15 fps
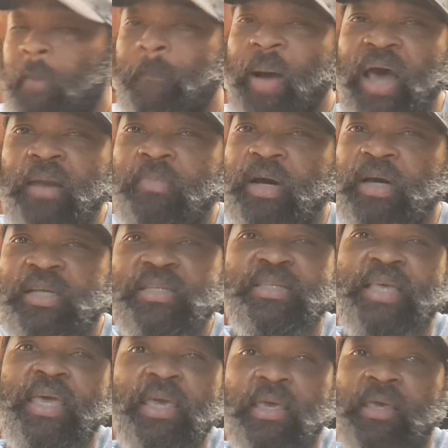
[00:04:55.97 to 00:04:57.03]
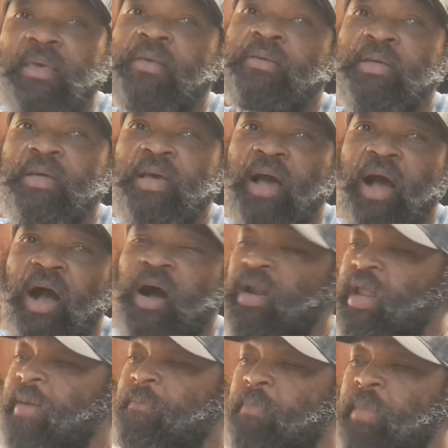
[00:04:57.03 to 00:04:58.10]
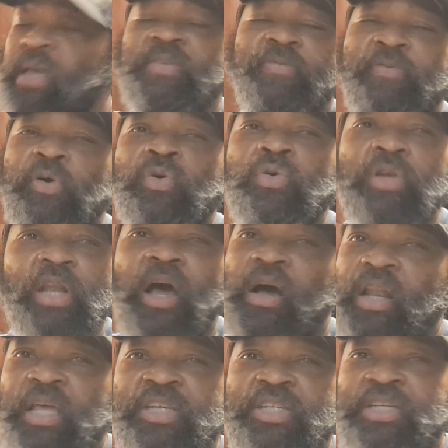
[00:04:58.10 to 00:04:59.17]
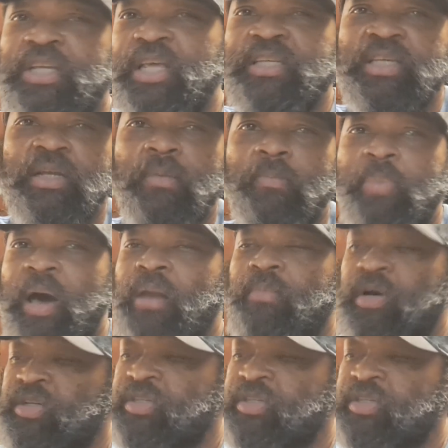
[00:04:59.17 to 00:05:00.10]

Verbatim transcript: the bottom of the sink all that mixed food and all that shit that's at the bottom